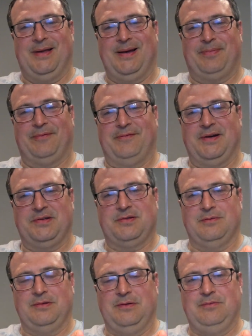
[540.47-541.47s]

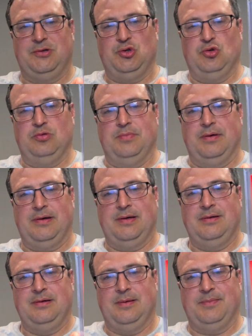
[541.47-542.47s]
professional YouTube.
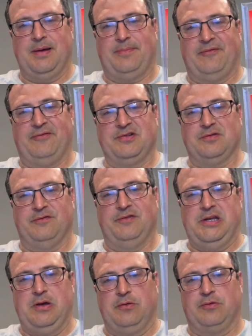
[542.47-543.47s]
I'm not a professional
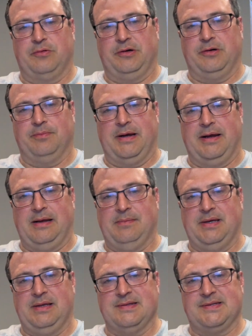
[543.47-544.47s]
video career by any
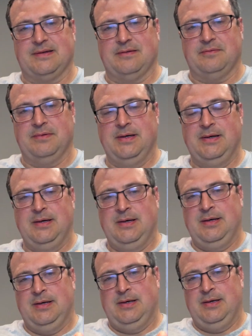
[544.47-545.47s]
means. So
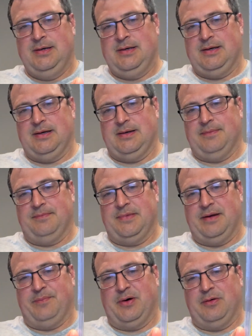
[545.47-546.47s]

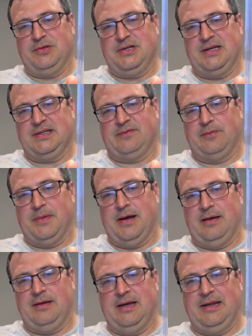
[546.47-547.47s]
I apologize for
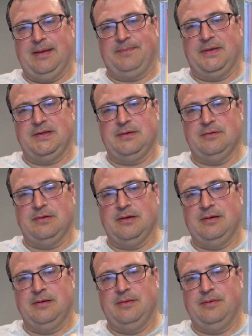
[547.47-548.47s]
my ineptitude.
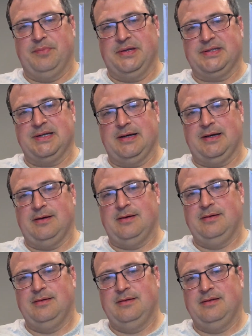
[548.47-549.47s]
But
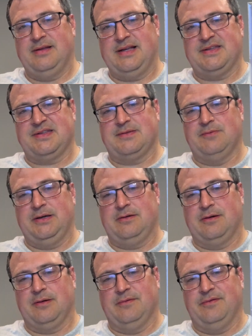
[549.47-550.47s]
that's a sweet
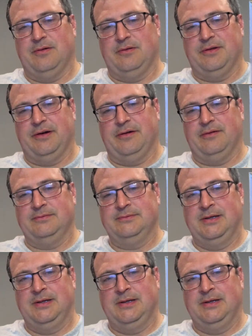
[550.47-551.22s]
card with Nolan there.